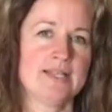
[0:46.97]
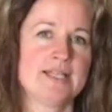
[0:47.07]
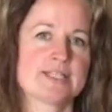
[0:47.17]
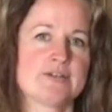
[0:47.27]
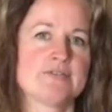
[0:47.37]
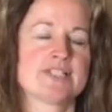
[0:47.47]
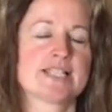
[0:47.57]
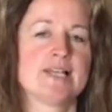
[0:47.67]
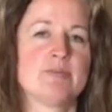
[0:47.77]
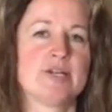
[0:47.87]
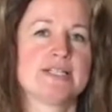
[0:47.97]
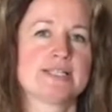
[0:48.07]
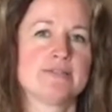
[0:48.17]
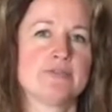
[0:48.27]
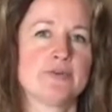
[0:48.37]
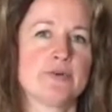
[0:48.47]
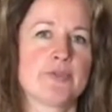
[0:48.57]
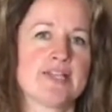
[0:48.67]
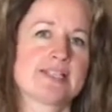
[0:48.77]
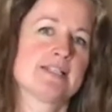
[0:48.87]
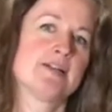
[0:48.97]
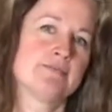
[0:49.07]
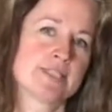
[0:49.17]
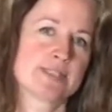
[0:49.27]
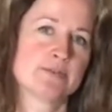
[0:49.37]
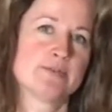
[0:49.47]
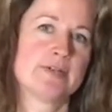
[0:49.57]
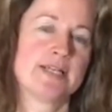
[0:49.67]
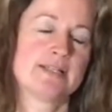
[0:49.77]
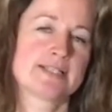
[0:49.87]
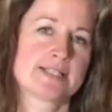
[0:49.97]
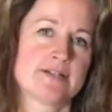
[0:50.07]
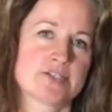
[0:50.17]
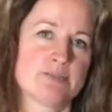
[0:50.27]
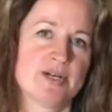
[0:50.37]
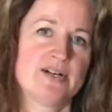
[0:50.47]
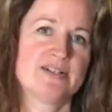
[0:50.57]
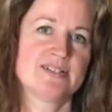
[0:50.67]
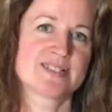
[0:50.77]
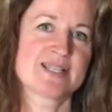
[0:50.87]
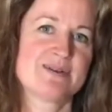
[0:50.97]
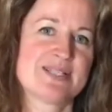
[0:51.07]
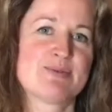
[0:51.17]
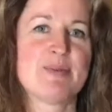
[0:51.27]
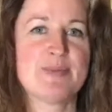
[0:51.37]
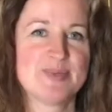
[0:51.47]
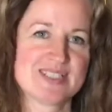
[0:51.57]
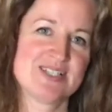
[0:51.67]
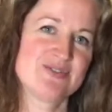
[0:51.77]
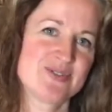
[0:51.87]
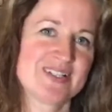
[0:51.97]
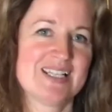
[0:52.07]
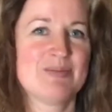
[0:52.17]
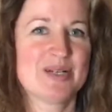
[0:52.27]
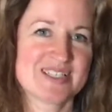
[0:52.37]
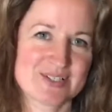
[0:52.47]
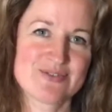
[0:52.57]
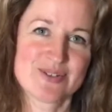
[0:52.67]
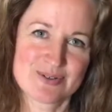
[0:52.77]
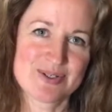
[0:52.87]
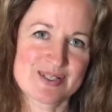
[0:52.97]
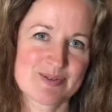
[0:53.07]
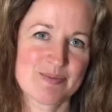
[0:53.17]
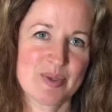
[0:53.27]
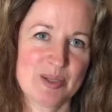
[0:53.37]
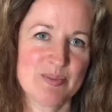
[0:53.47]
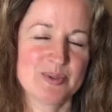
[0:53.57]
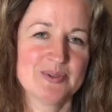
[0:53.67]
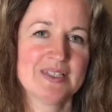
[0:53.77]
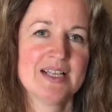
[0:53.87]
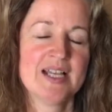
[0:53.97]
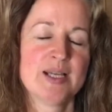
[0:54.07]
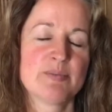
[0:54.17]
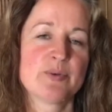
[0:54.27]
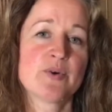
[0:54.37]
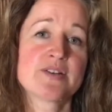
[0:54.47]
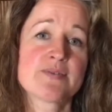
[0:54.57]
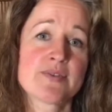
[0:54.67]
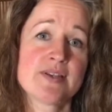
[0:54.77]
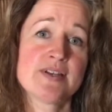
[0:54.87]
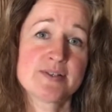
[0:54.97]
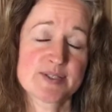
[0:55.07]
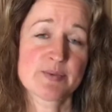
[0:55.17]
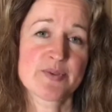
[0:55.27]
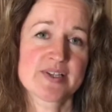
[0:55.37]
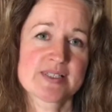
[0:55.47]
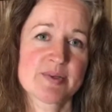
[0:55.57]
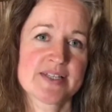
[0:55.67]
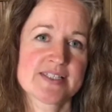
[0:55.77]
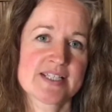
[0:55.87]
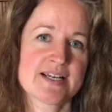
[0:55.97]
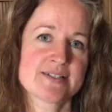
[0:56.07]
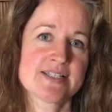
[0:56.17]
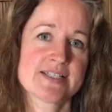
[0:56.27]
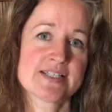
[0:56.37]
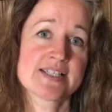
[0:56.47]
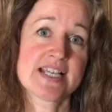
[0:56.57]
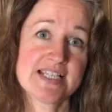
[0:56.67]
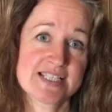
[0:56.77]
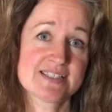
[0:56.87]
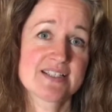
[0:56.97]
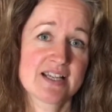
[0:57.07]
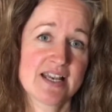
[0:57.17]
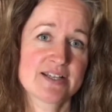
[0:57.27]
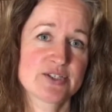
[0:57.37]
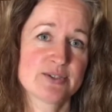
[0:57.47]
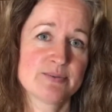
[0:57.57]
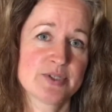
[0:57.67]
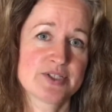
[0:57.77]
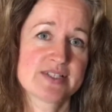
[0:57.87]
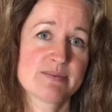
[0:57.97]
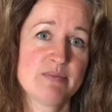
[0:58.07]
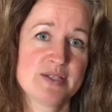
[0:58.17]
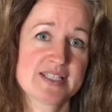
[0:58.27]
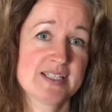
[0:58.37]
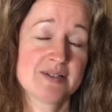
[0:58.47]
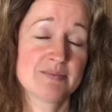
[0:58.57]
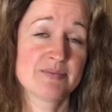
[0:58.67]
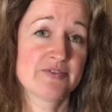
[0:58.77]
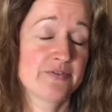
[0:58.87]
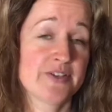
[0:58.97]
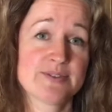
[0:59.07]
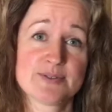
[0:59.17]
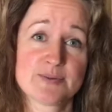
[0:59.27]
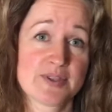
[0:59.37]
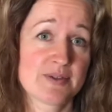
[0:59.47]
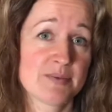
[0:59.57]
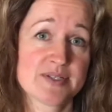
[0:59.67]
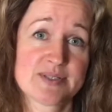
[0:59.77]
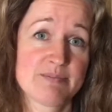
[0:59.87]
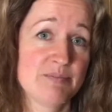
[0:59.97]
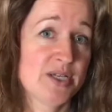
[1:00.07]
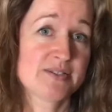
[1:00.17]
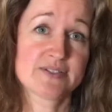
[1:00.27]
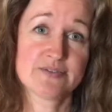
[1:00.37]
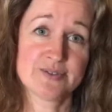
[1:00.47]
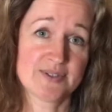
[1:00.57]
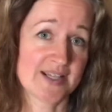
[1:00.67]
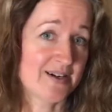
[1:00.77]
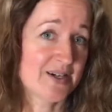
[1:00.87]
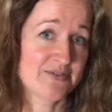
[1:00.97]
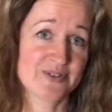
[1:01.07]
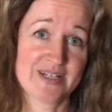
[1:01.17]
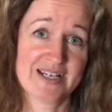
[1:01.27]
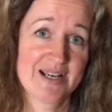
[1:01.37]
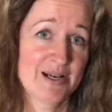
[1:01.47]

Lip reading: he's often celebrated for things like restoring the Taj Mahal, so he's remembered differently by different groups of people. But one of the notable things about this house is this Eastern collection, which is a museum filled with the most beautiful ivory